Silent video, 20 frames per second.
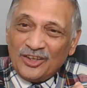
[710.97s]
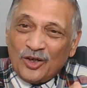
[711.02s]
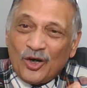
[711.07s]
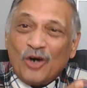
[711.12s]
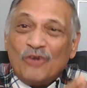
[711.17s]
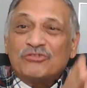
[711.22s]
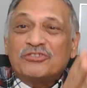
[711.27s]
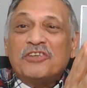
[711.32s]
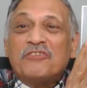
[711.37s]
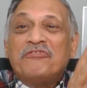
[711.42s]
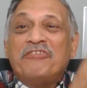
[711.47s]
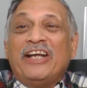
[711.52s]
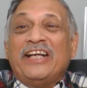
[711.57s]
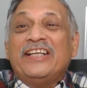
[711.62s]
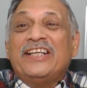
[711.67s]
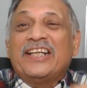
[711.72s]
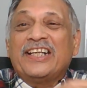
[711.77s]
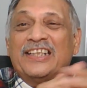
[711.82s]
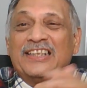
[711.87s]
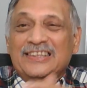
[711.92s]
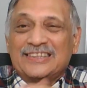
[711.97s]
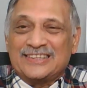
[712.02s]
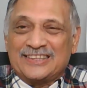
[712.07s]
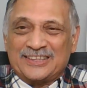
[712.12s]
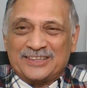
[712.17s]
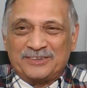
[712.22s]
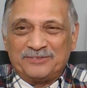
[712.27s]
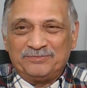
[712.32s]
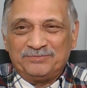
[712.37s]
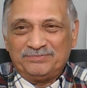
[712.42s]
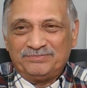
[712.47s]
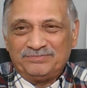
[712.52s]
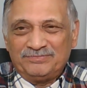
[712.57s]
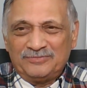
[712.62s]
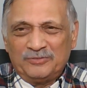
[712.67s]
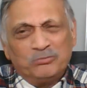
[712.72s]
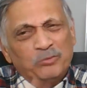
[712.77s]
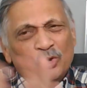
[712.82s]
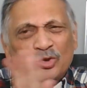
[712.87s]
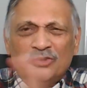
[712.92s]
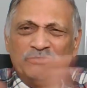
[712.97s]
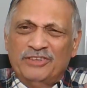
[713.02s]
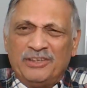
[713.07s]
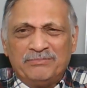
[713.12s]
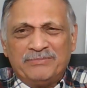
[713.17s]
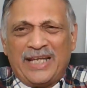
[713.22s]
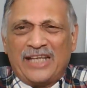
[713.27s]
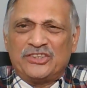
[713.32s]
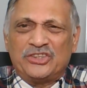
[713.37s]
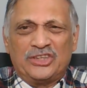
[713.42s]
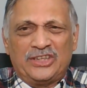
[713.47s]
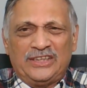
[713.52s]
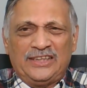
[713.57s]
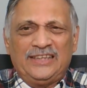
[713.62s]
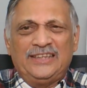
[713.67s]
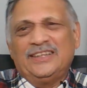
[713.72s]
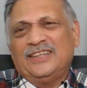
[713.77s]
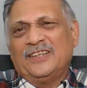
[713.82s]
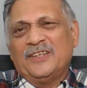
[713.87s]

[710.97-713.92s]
of the ventricles, both of them naturally.